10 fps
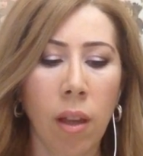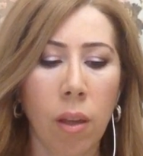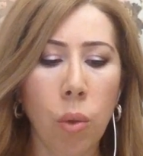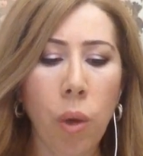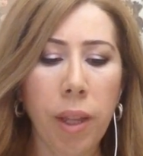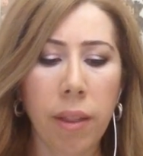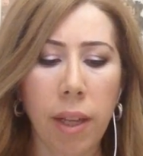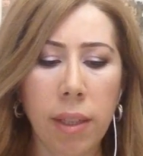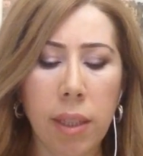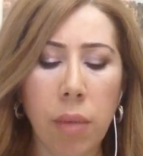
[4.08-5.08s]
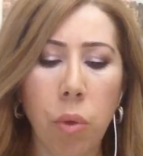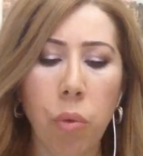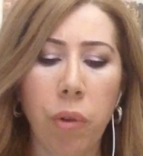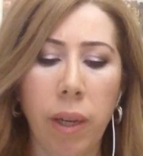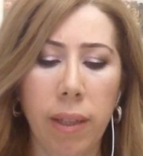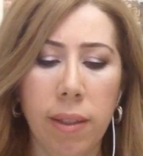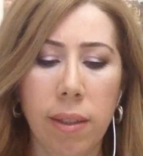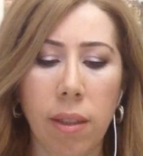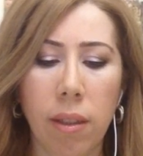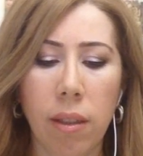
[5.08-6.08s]
Lou and Nancy were
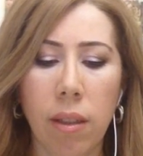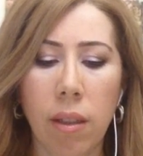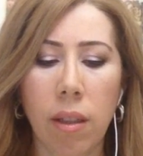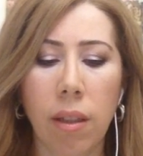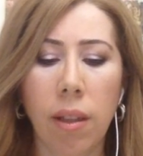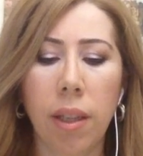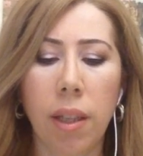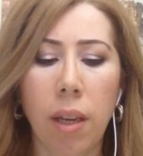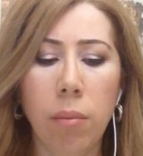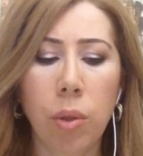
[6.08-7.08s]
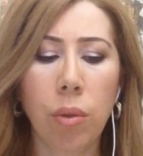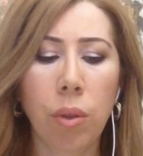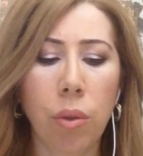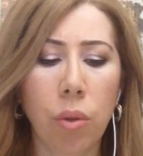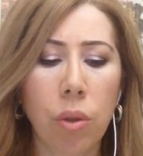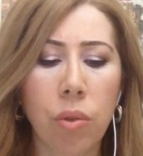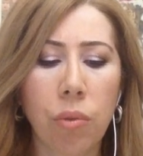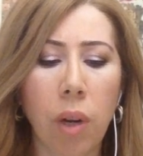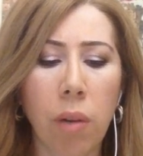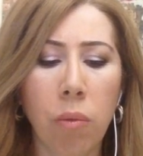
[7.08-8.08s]
friends. They came to New York to
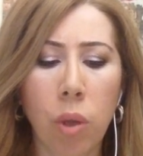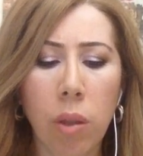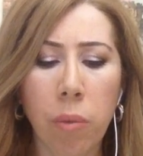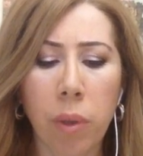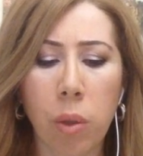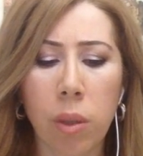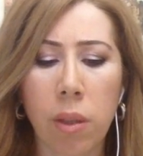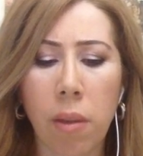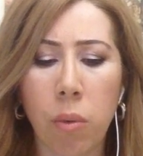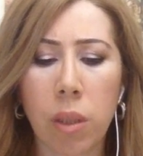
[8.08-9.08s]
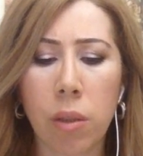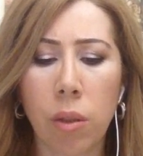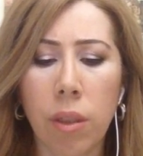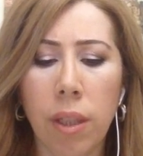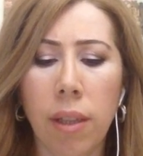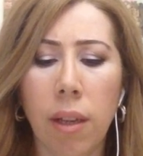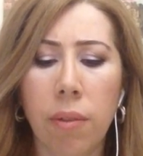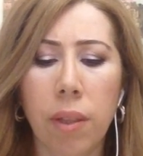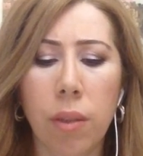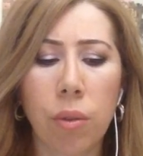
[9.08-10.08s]
find work because there was not
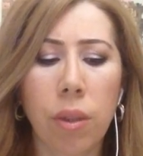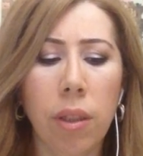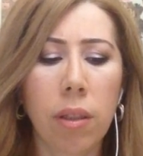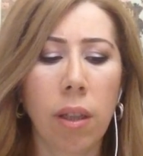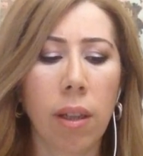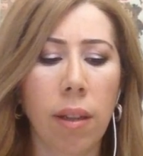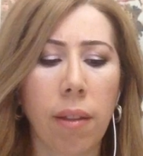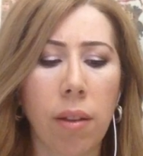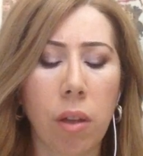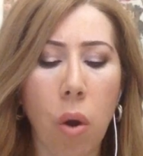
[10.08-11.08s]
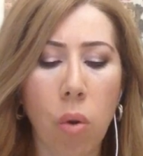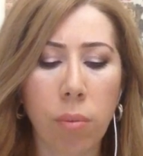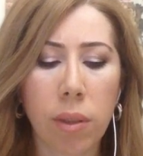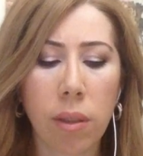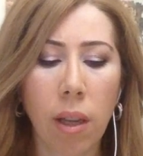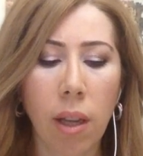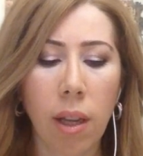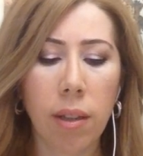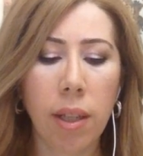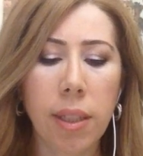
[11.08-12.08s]
enough to eat at their homes.
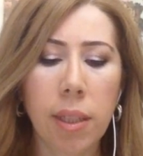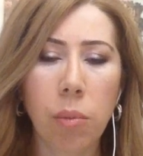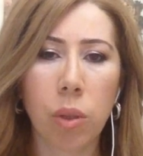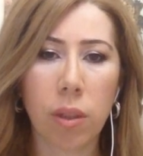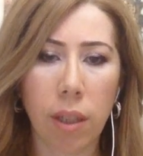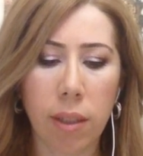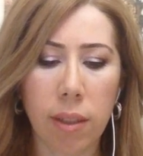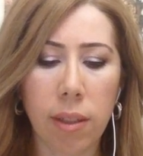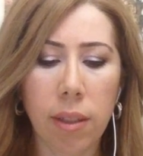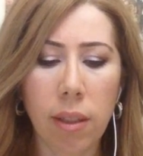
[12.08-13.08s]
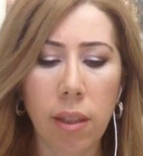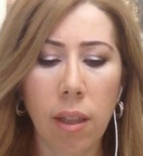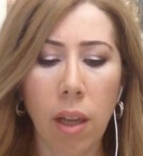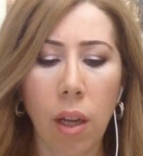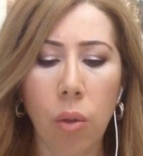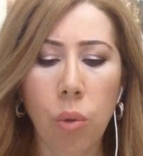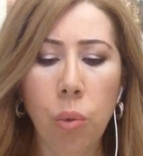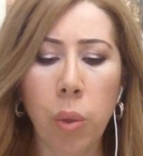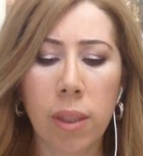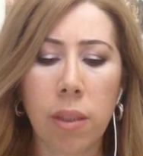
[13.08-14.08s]
Nancy was 19, Lou
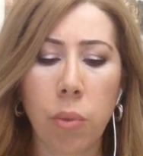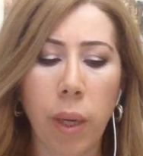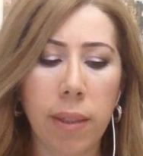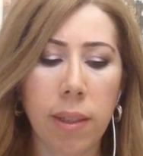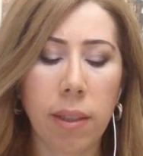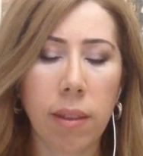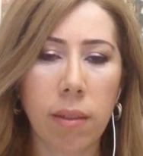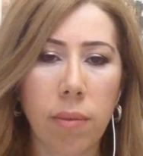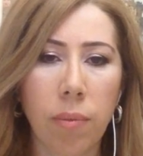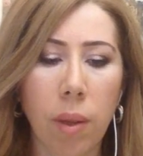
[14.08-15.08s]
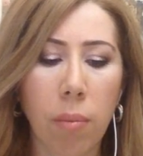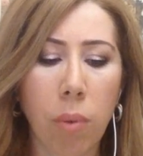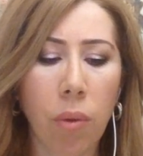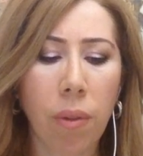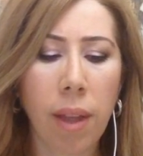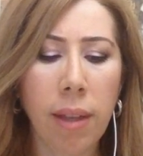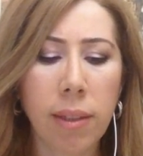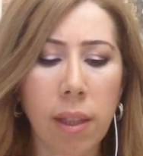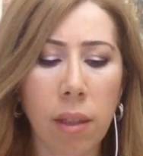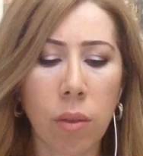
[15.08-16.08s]
was 20. Both
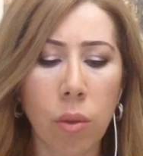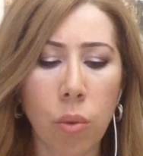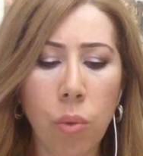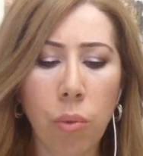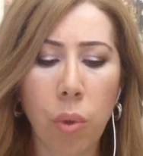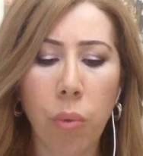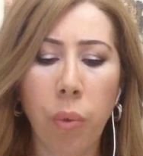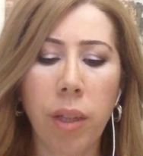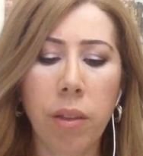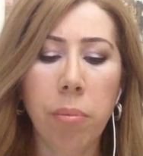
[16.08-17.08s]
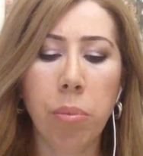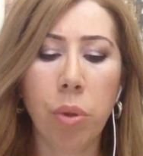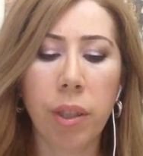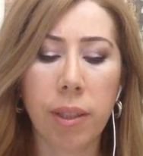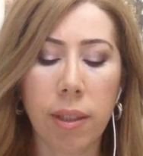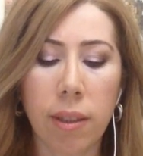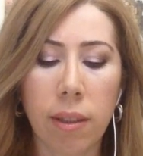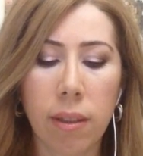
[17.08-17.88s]
Nancy and Lou were very pretty.